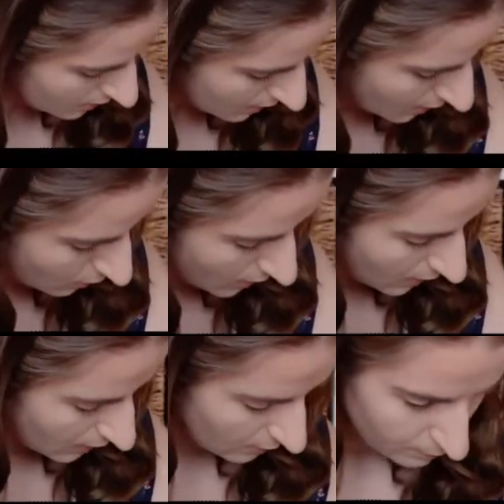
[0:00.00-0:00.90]
Now,
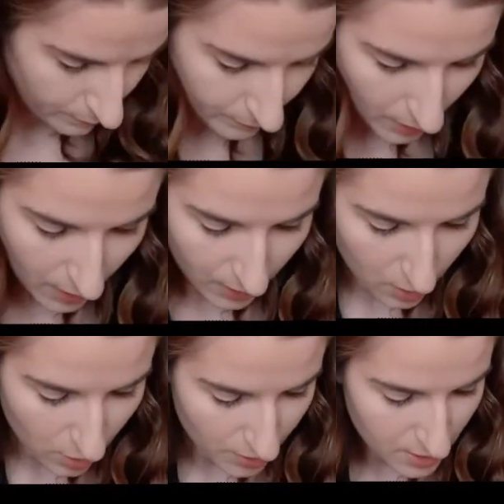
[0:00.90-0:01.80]
I
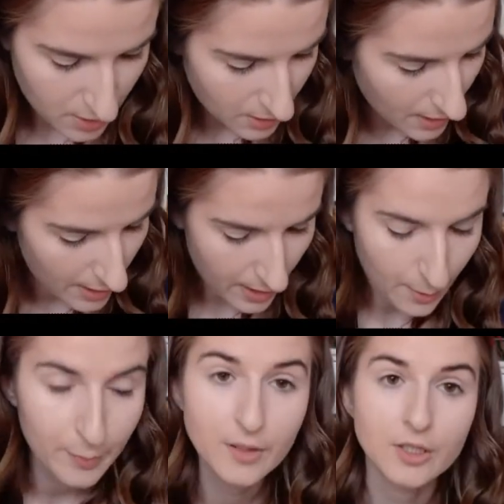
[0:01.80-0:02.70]
couldn't get
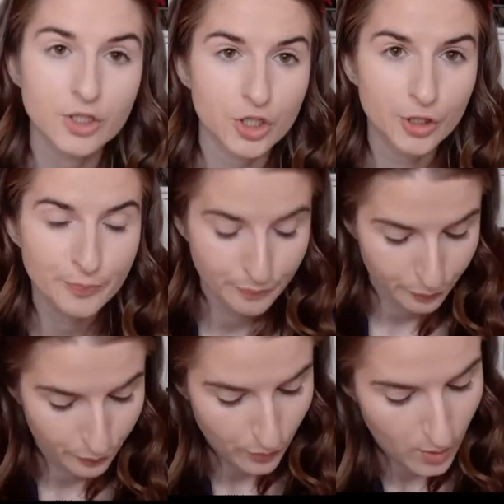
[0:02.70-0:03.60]
a blusher.
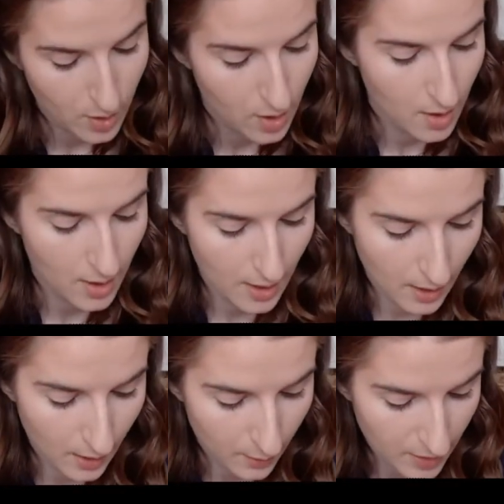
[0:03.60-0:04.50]

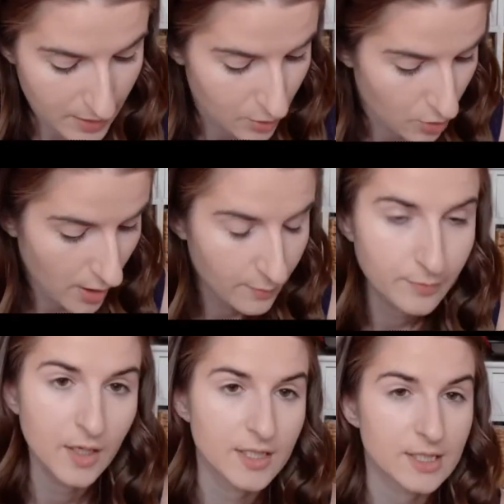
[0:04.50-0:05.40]
I did try.
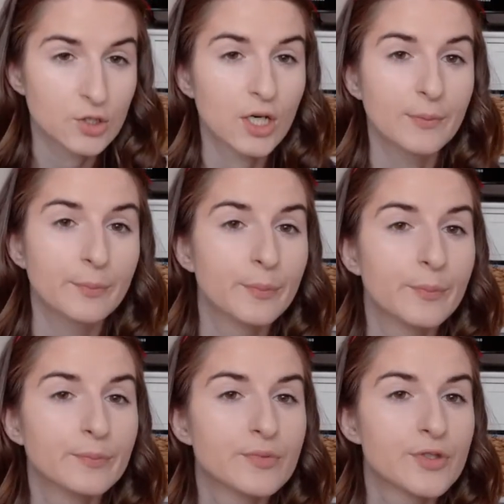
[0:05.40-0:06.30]

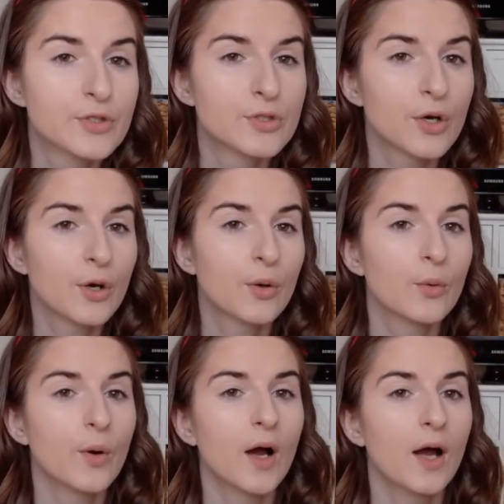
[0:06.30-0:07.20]

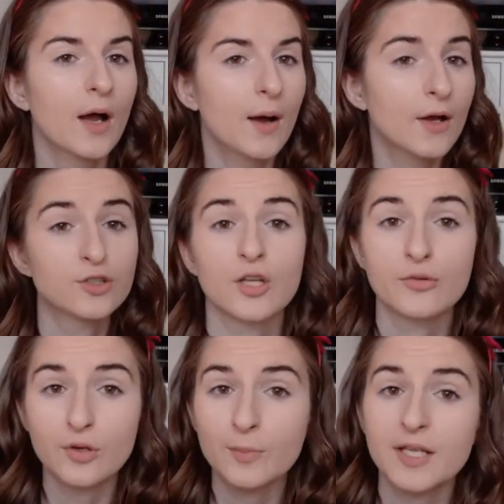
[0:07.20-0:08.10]
So, I
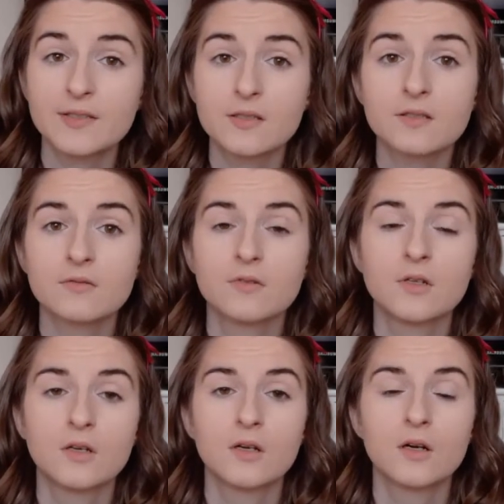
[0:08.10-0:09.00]
tried three places
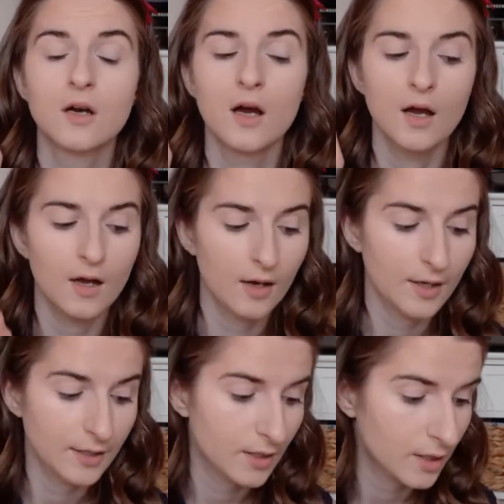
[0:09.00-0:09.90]

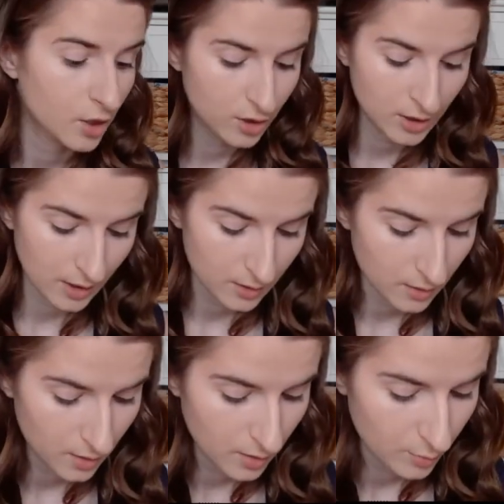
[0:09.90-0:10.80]
and I couldn't get
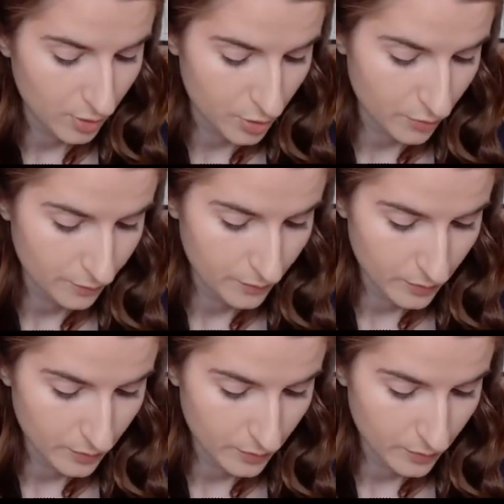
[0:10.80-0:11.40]
a blusher.